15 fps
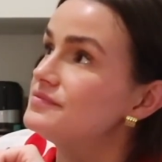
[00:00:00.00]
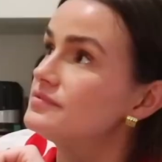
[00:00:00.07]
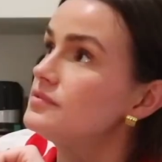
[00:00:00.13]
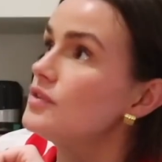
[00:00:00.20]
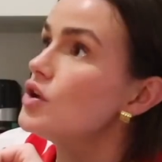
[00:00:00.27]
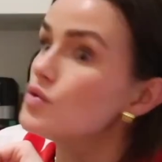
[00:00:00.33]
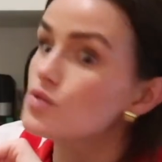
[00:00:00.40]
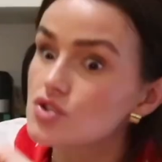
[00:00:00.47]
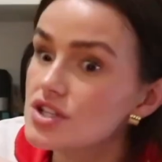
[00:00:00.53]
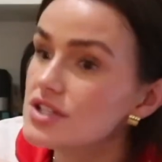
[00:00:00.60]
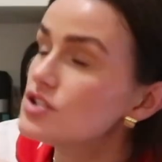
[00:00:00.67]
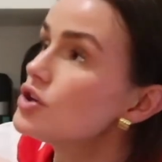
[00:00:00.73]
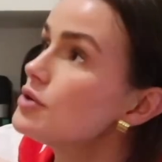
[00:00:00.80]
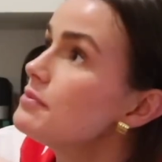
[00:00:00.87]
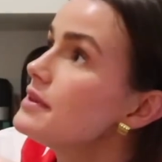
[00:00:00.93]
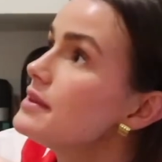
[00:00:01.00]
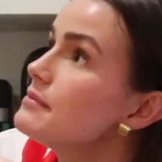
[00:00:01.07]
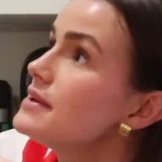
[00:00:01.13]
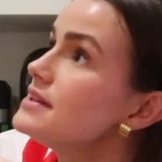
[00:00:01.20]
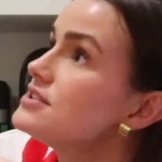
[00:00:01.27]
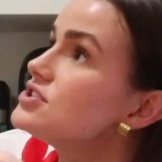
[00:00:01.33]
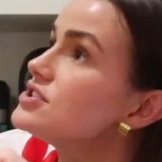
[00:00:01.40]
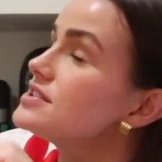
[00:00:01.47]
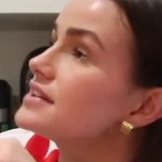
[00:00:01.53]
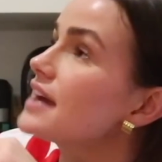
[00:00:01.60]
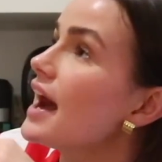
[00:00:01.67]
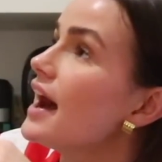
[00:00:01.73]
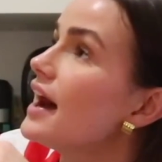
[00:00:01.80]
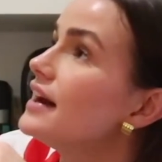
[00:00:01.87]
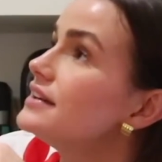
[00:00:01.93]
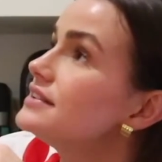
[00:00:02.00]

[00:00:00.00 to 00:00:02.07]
No, she showed me the messages, Cass.